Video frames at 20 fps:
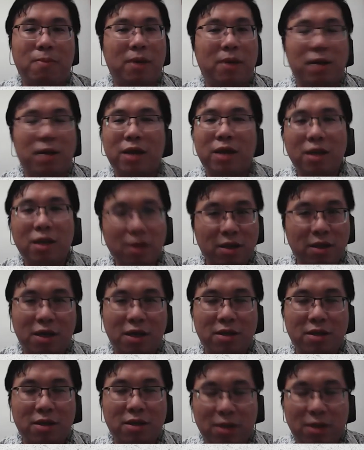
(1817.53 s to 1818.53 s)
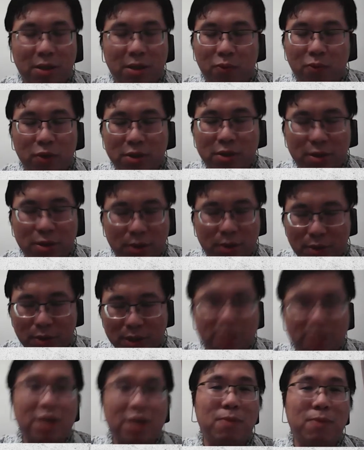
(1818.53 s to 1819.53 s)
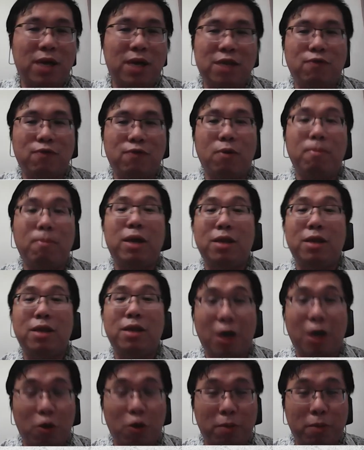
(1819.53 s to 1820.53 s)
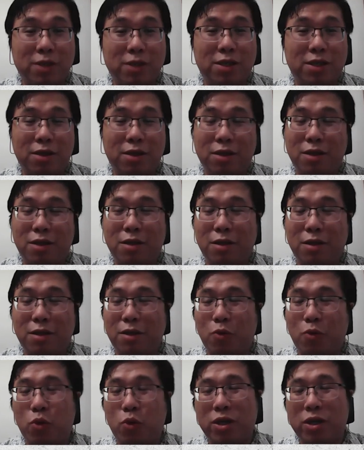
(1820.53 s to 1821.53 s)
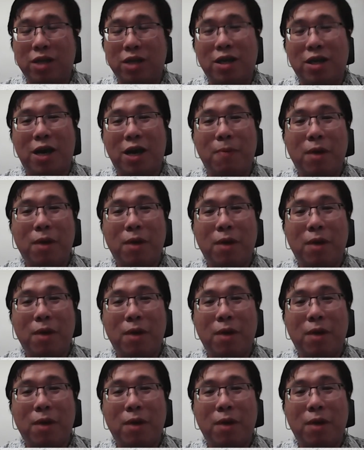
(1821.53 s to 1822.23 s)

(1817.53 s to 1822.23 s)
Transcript: But I think that was also the same case for many governments in the world at the time.